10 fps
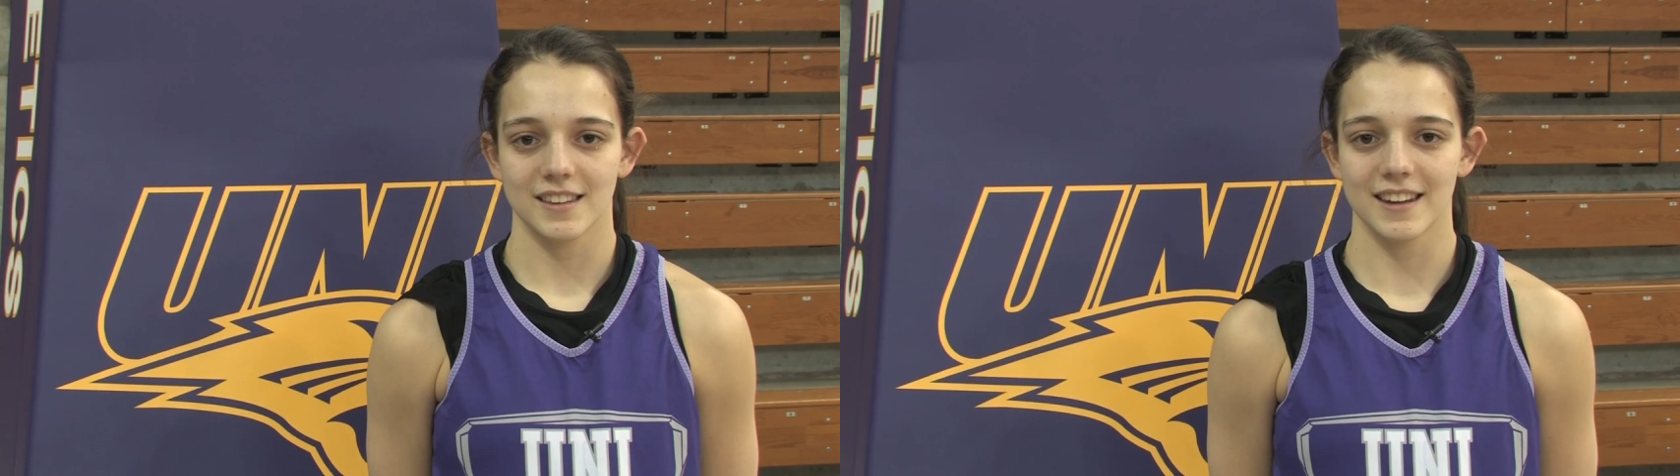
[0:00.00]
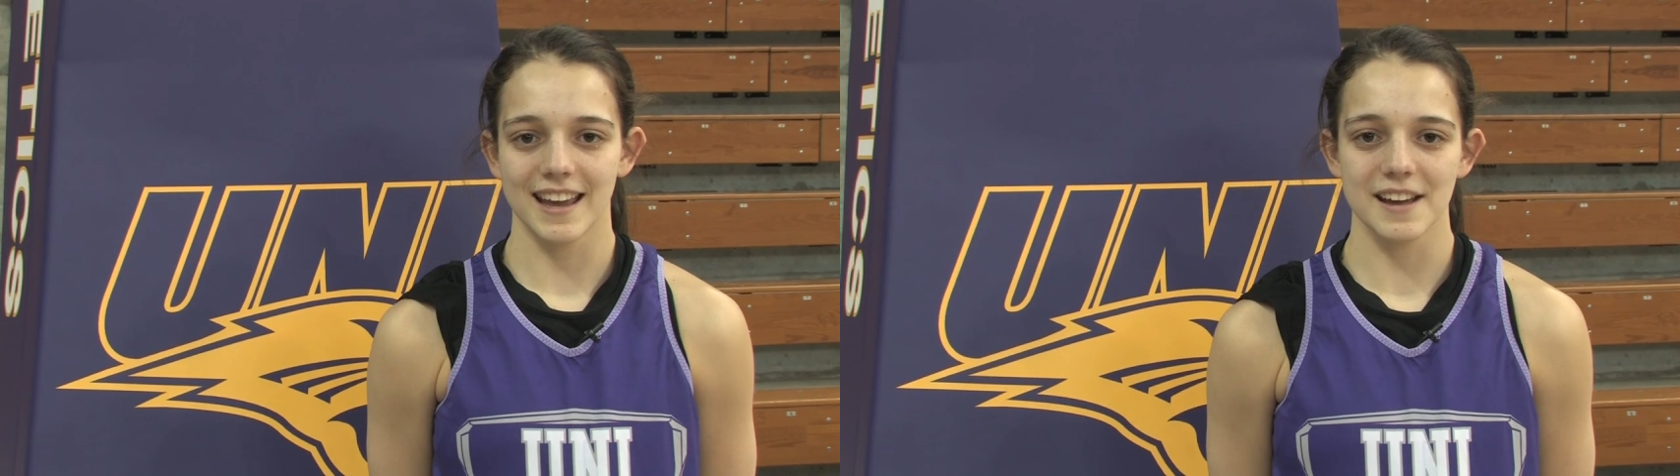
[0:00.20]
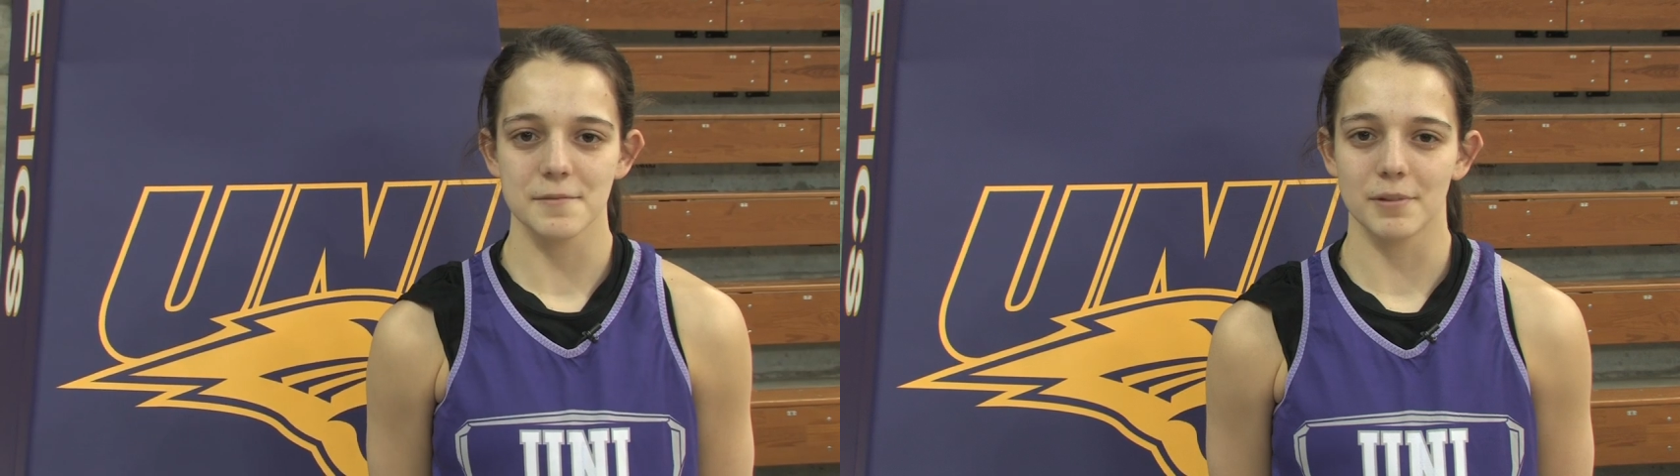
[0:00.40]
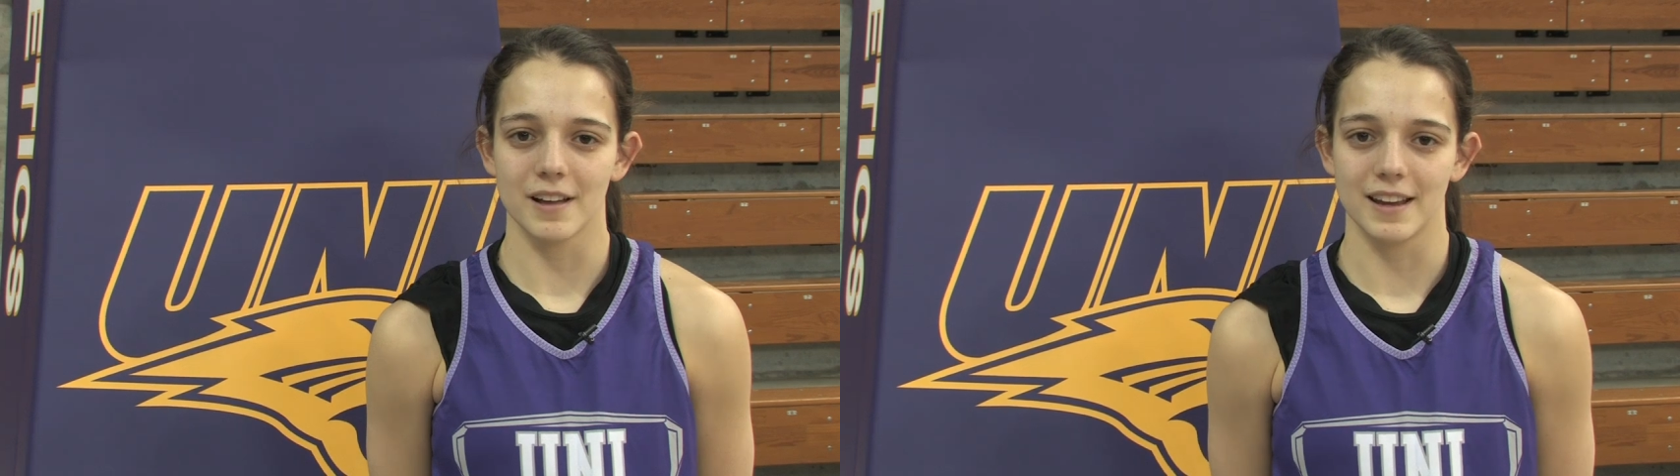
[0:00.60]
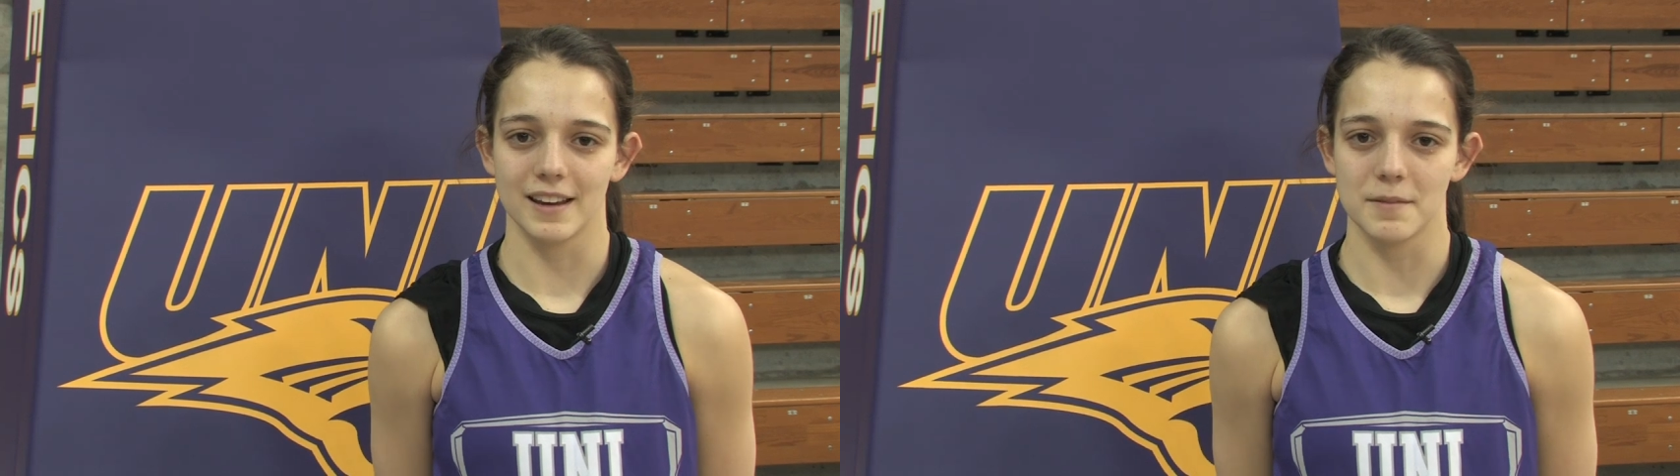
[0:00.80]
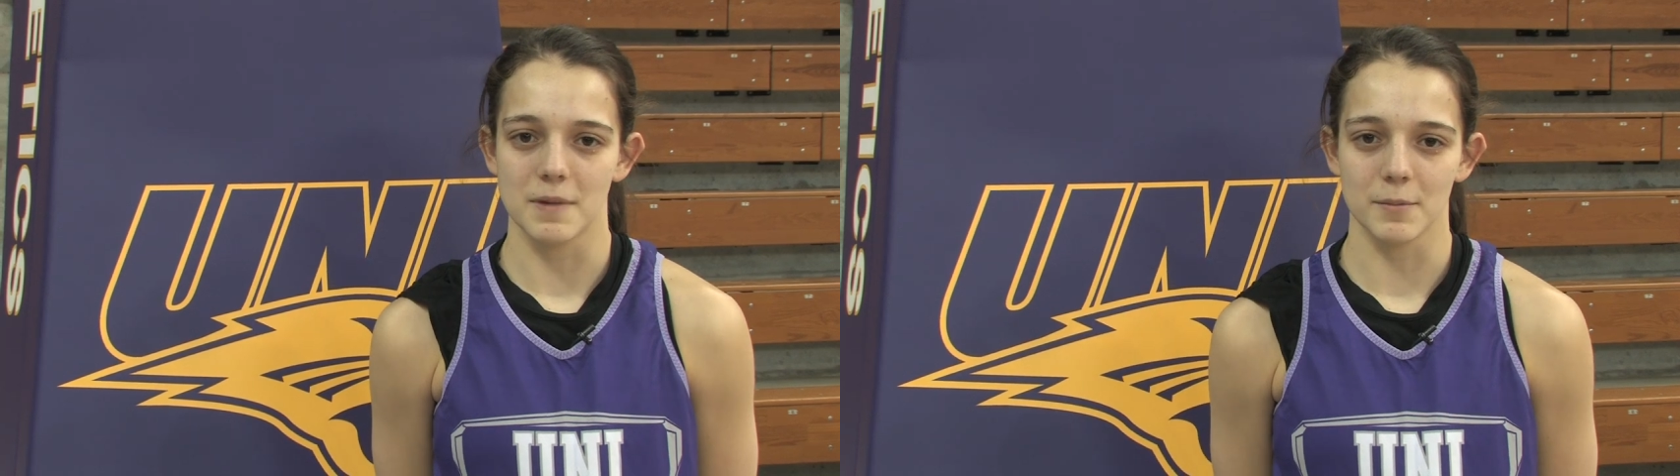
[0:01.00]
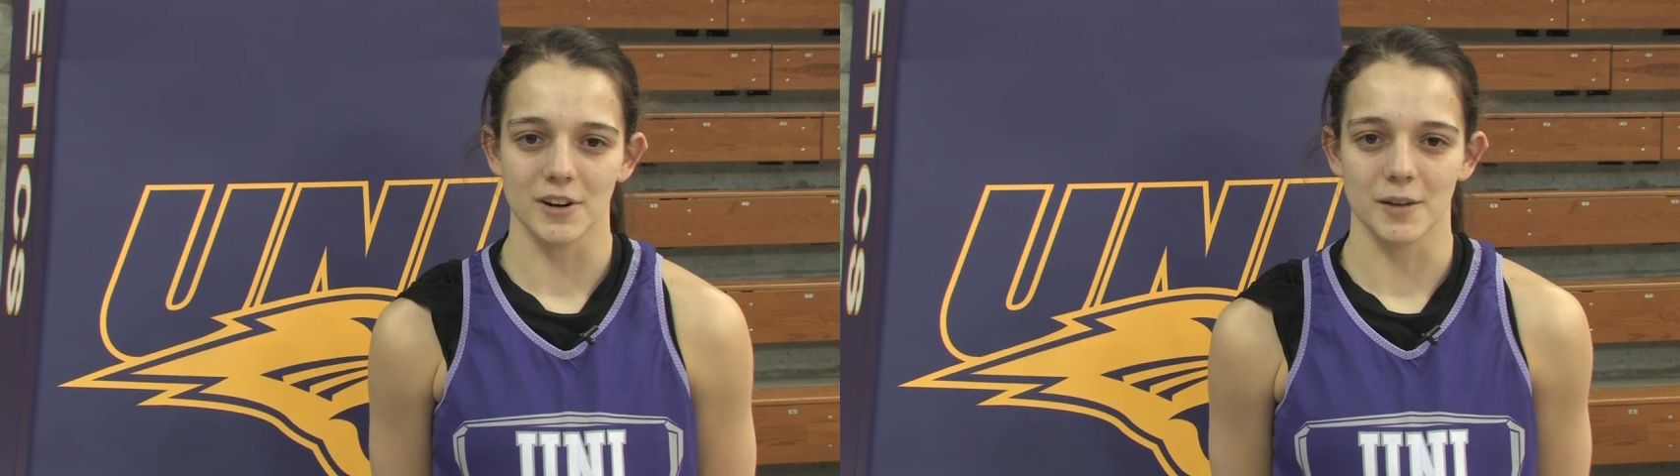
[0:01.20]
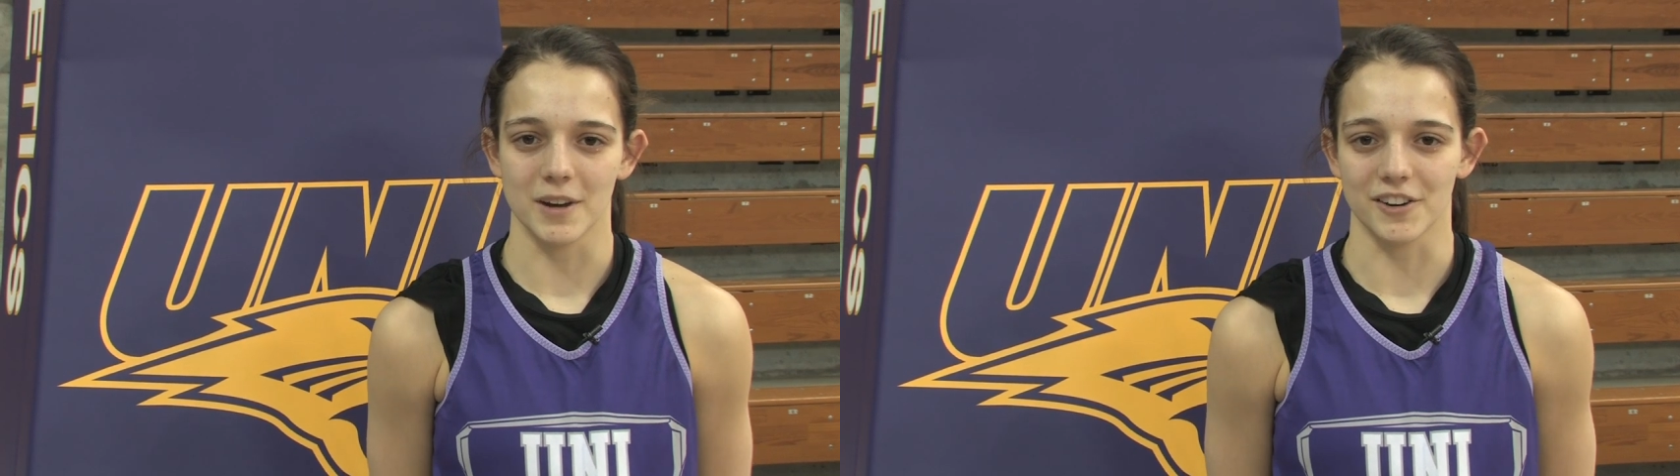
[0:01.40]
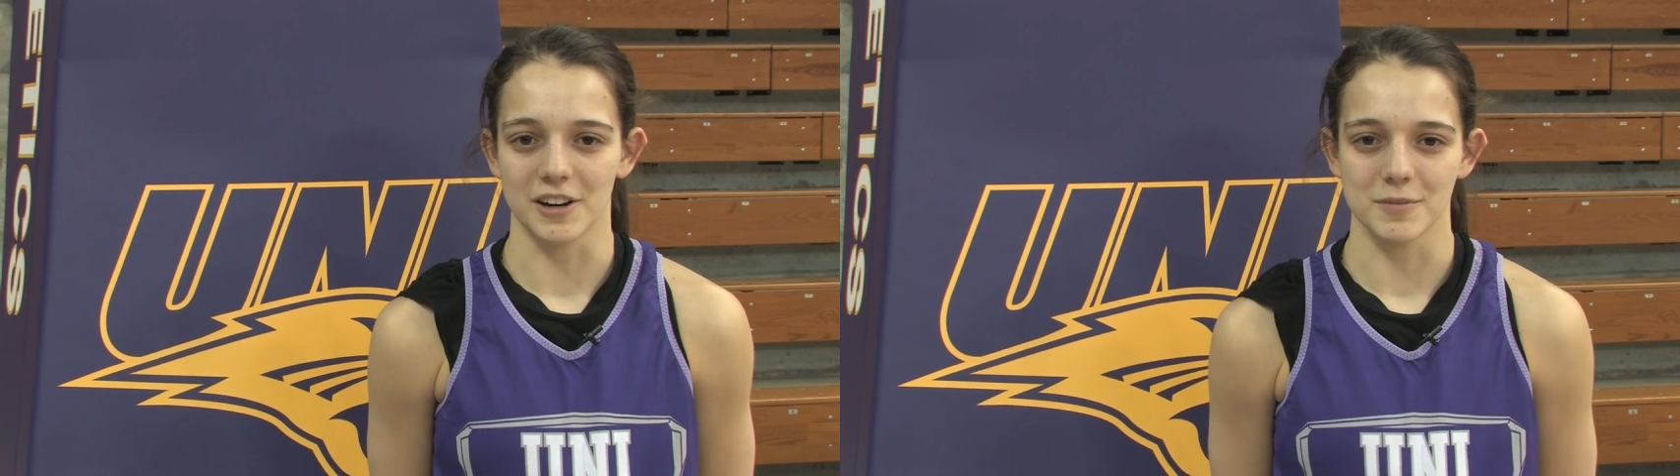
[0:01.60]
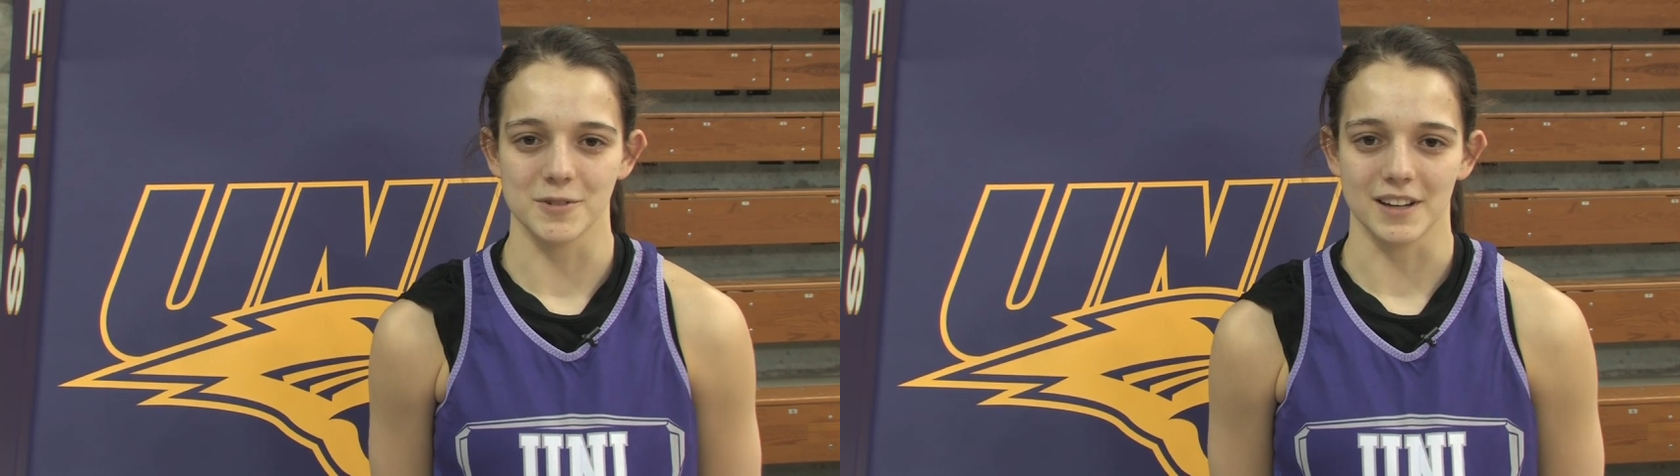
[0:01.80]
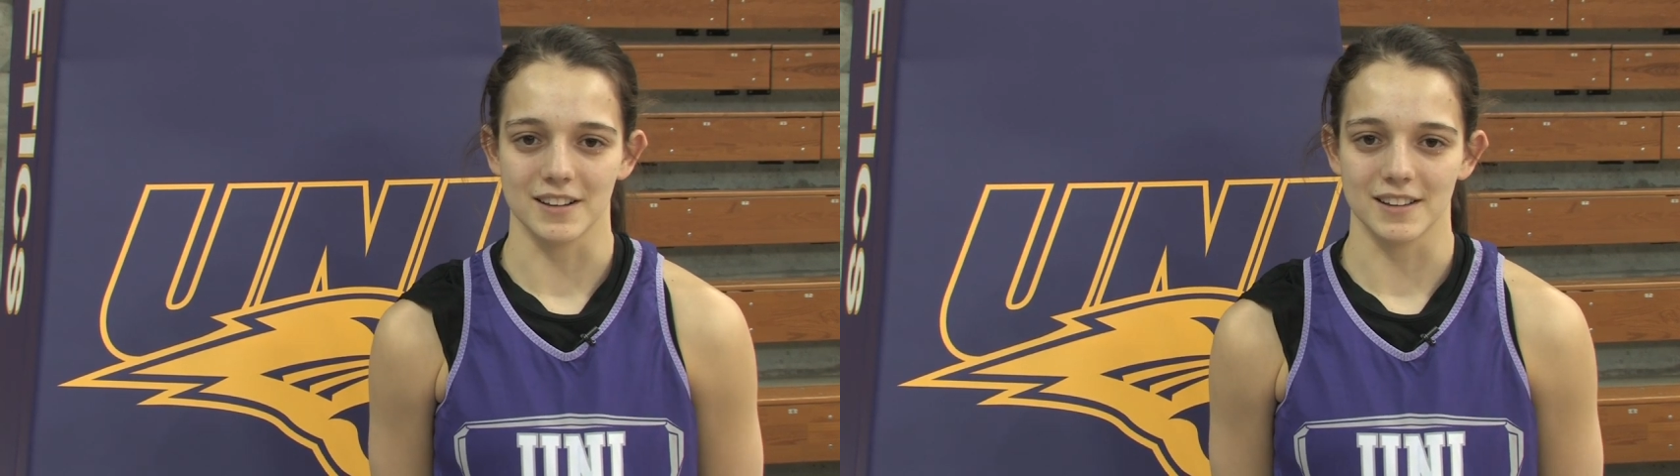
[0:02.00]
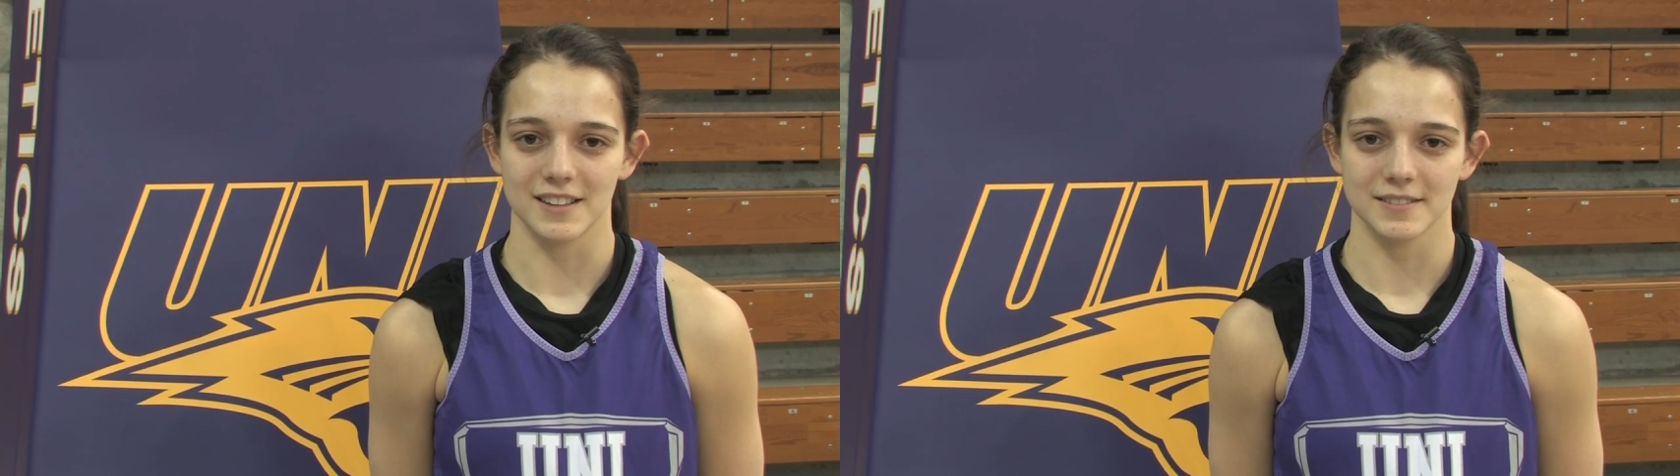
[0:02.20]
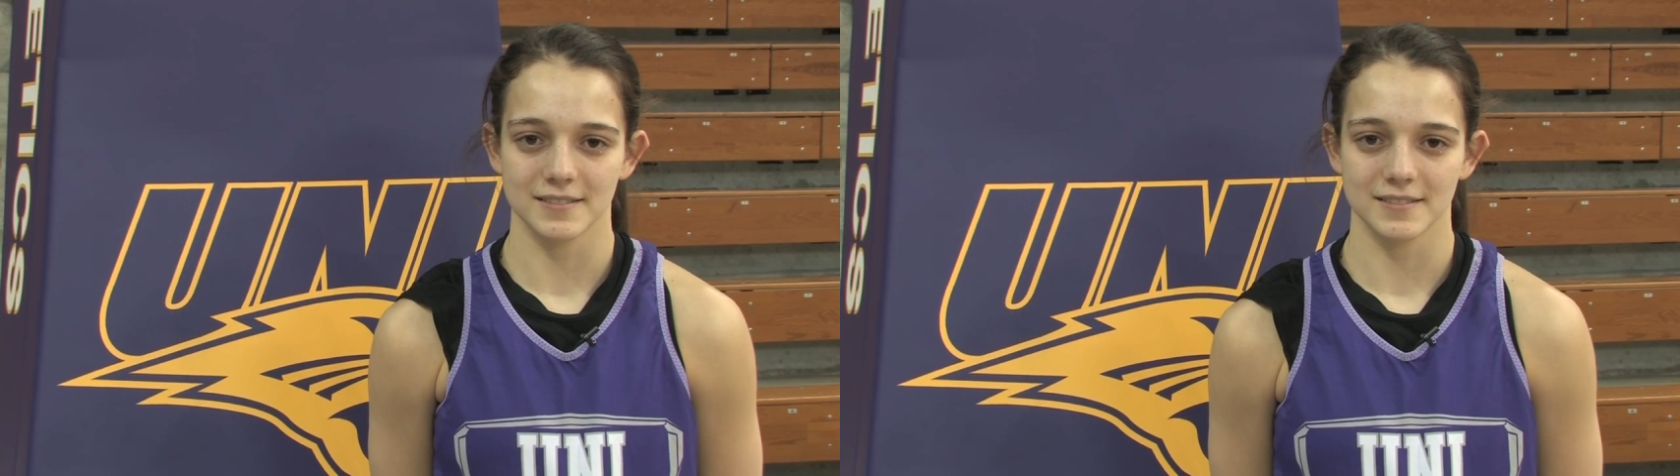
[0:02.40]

Today I am playing in memory of my Grandma Weekly.